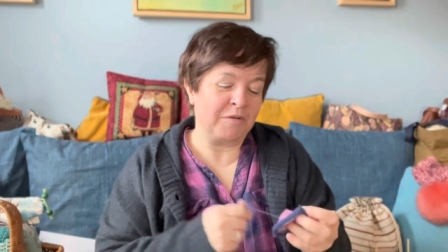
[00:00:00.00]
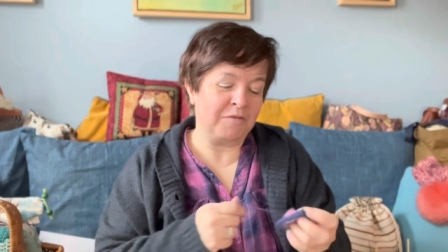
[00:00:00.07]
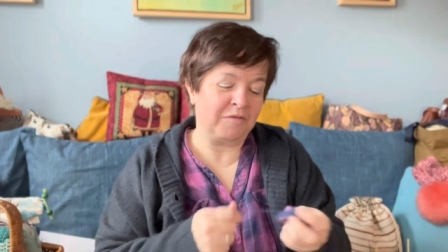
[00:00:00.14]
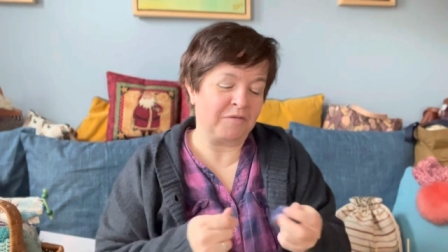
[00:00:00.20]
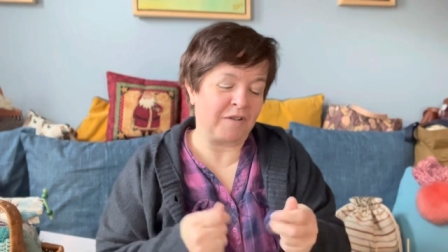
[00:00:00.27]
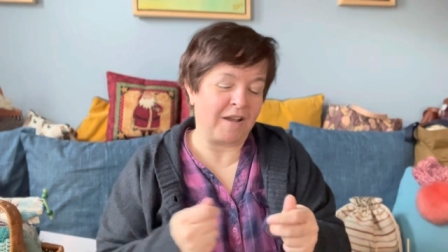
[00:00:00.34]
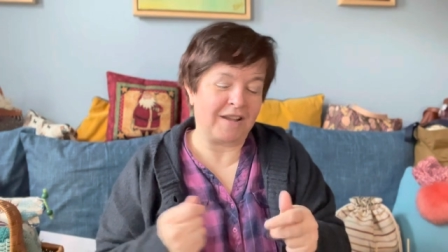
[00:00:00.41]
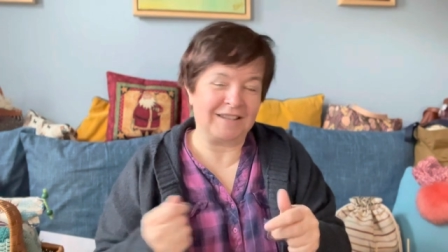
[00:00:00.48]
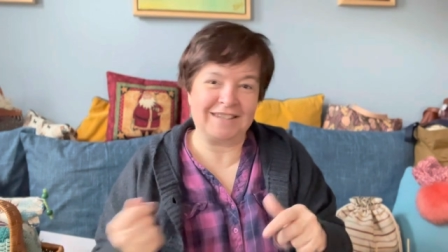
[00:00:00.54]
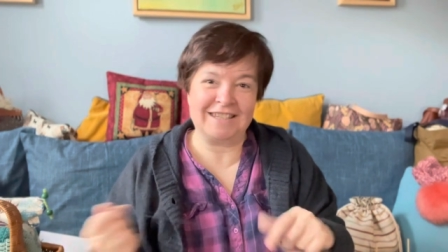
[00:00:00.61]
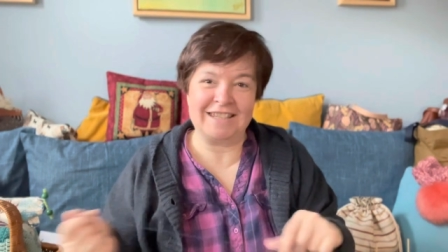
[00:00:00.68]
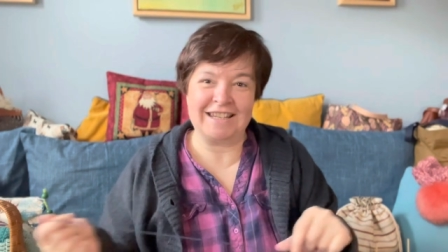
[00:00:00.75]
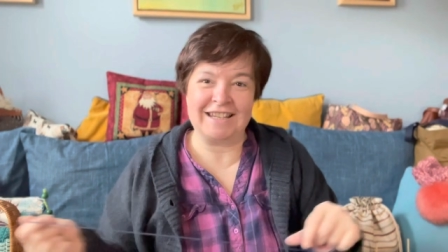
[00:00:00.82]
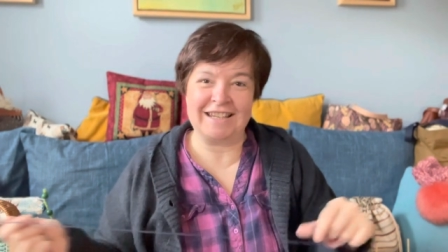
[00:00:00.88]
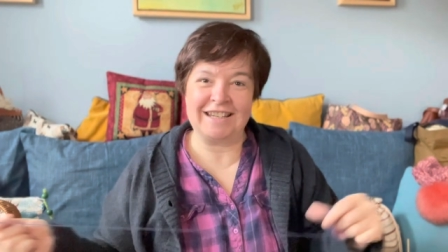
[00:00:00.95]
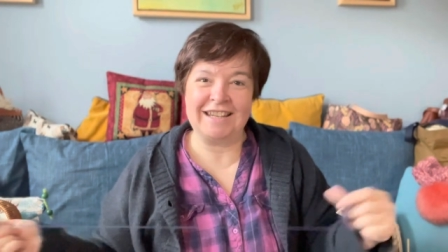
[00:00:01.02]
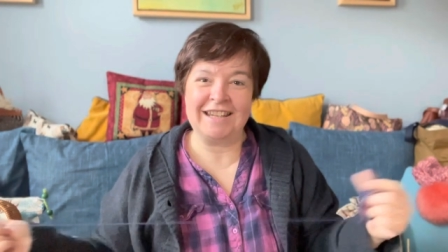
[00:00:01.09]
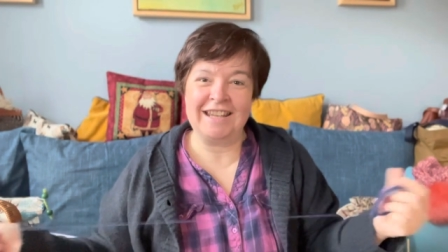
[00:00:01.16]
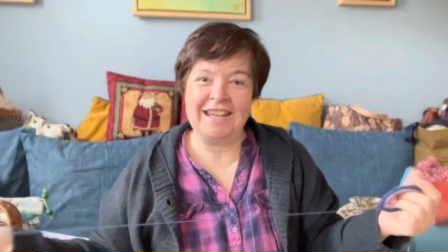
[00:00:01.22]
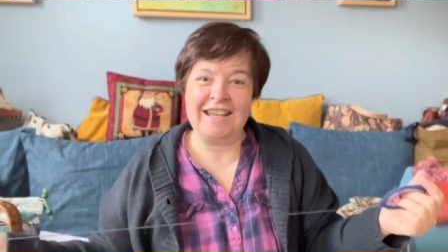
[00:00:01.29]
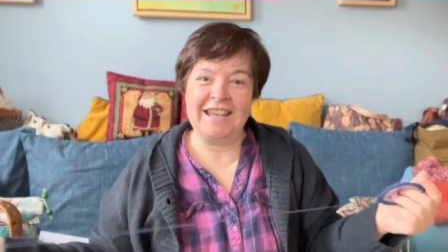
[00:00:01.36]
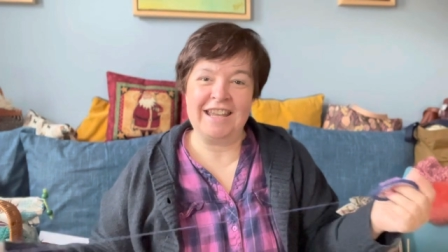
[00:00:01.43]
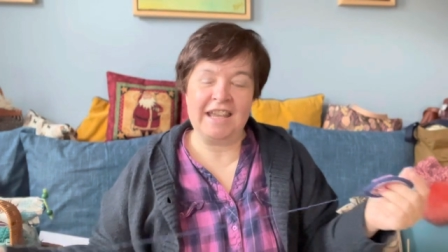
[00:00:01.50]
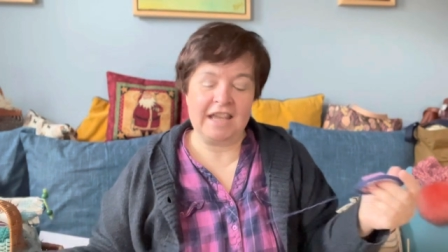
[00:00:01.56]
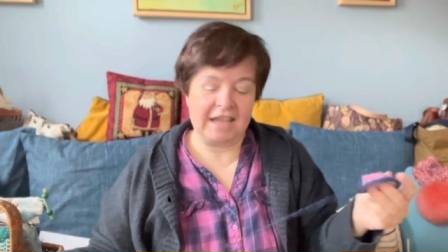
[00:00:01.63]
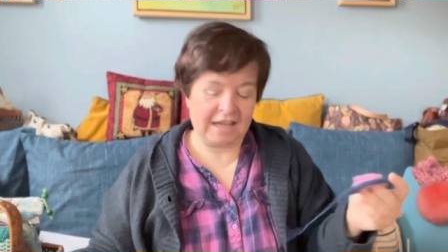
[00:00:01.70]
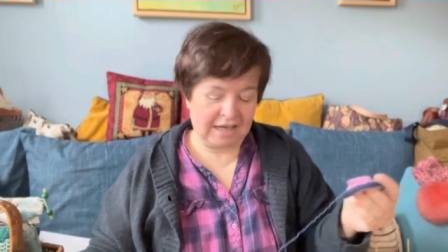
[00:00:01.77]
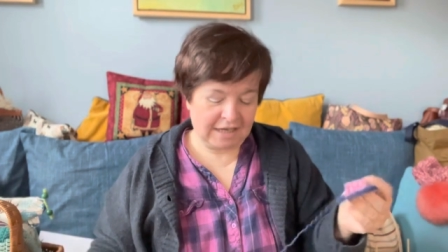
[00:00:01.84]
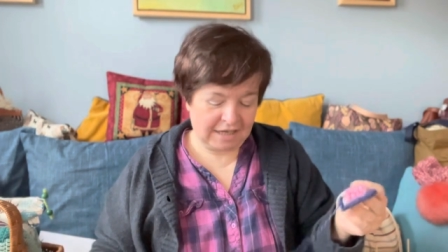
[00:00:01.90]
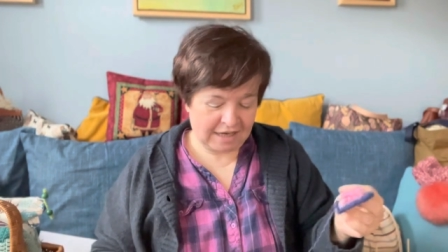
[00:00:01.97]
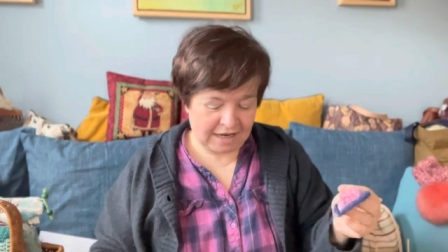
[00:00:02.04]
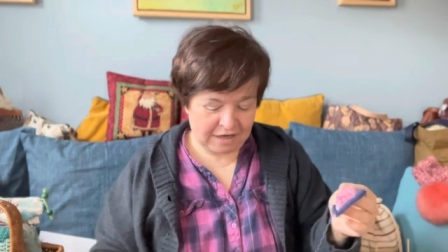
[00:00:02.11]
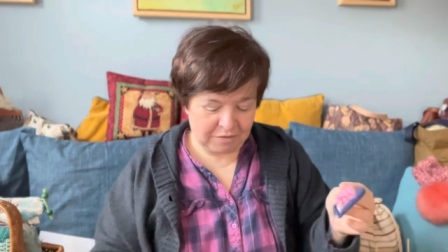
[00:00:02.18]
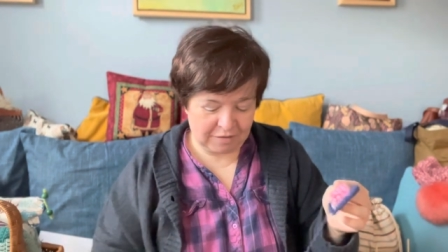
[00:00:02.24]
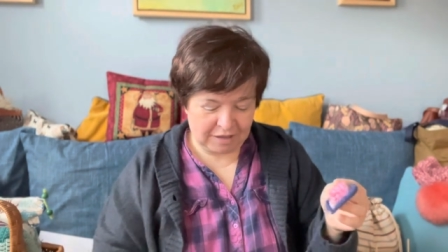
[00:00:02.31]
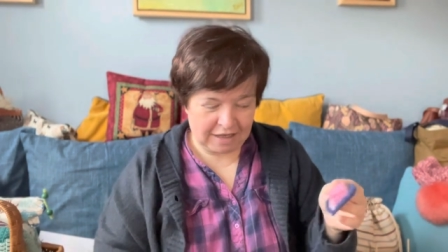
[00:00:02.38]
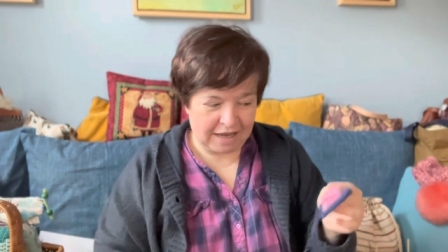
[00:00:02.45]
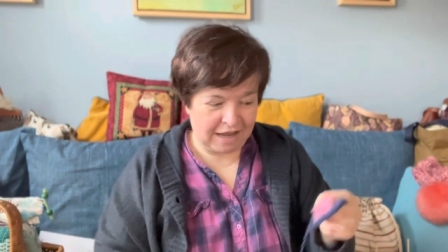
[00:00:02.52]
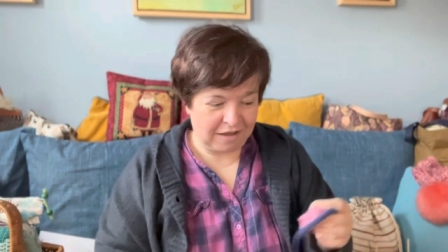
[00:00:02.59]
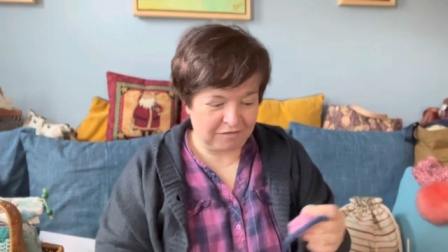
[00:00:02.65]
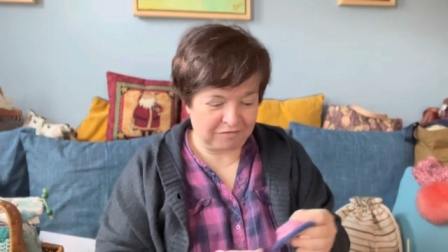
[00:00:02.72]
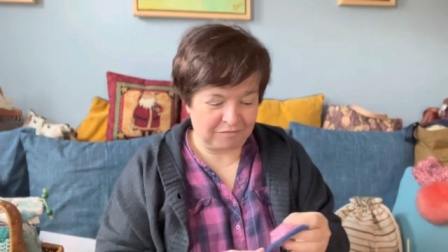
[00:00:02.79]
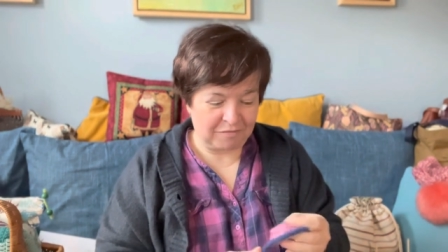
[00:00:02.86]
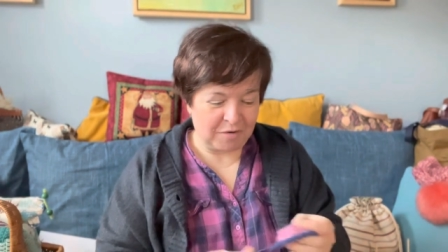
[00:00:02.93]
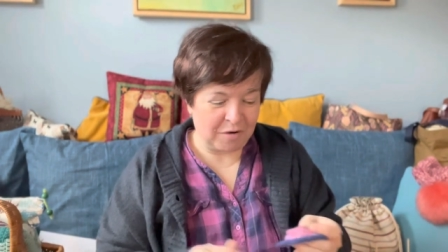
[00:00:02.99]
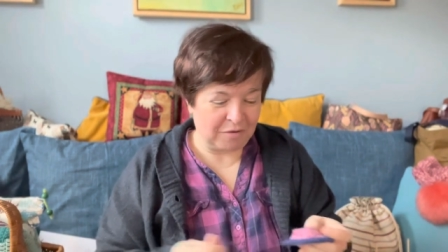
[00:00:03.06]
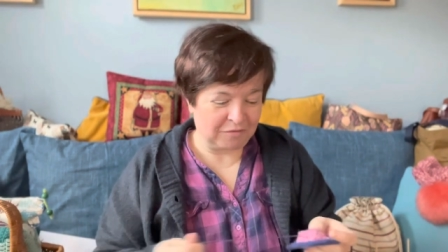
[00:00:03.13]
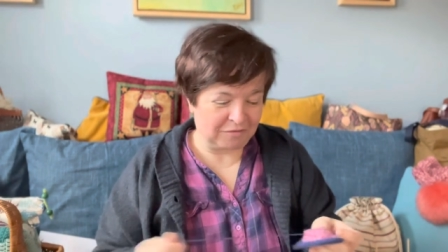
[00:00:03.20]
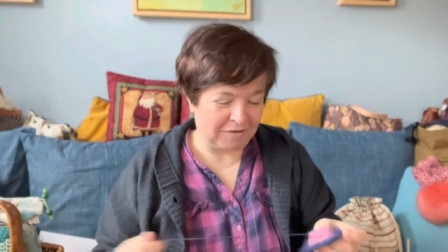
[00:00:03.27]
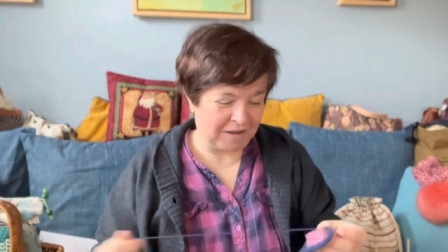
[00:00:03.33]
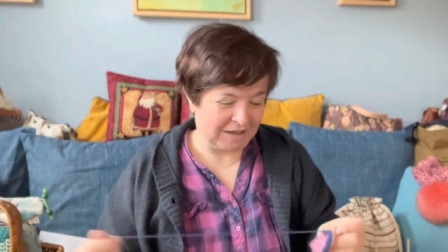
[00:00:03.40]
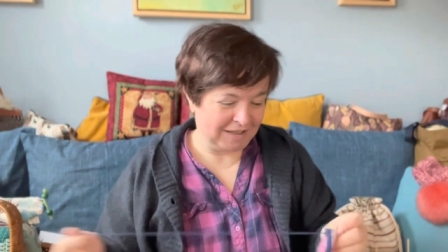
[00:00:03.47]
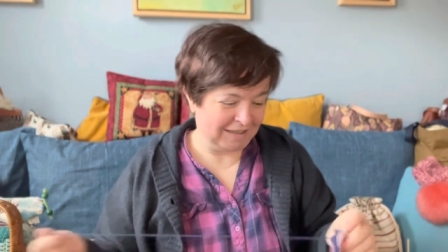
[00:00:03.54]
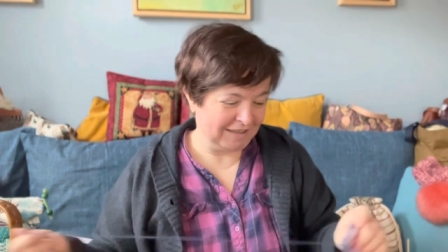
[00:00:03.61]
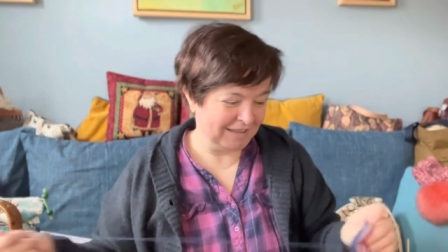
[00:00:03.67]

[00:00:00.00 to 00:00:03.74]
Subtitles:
faster and I will have more fun.